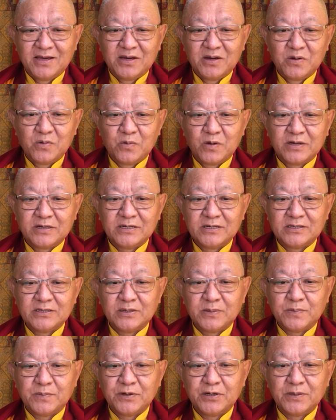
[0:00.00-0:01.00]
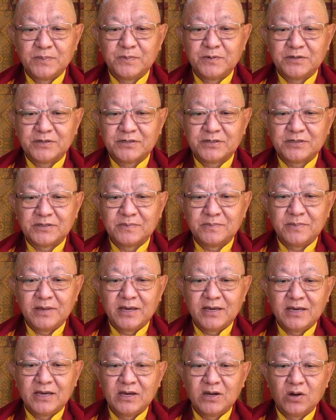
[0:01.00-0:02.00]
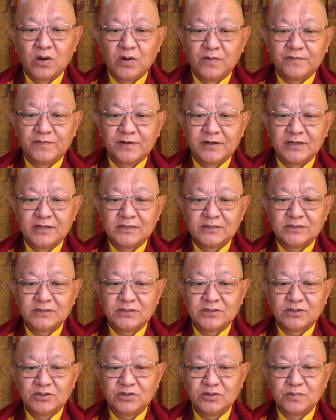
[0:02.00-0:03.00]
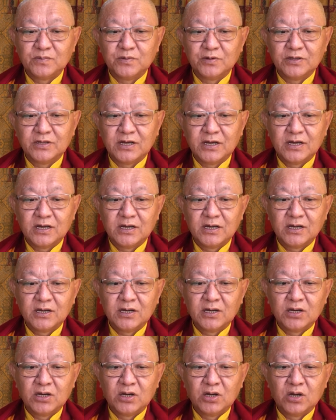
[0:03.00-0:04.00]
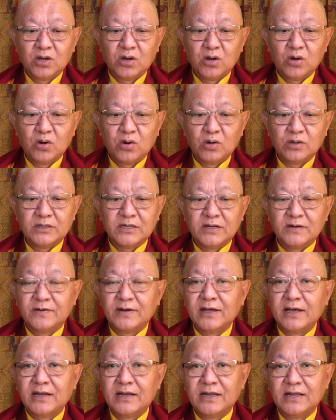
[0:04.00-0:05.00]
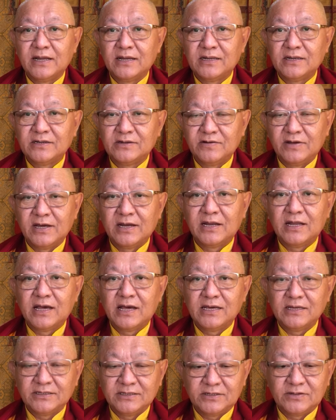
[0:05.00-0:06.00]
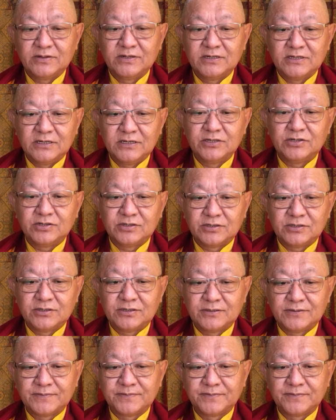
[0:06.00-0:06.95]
What is the purpose making offerings to Buddha or the realized teachers?